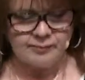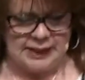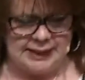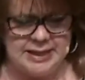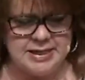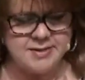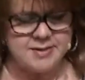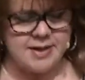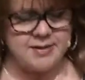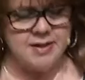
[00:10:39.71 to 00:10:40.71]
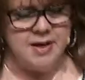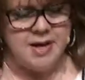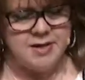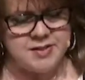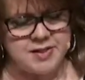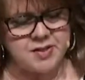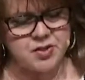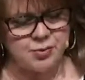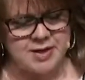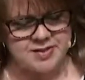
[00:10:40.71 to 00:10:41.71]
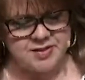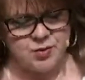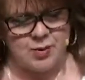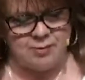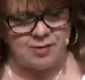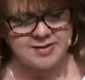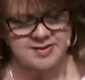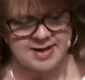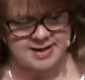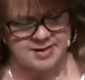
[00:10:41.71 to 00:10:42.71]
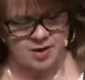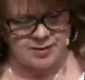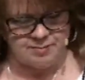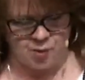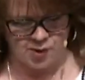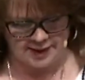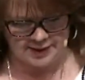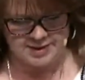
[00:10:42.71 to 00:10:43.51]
And he says, six reasons why rest days are important.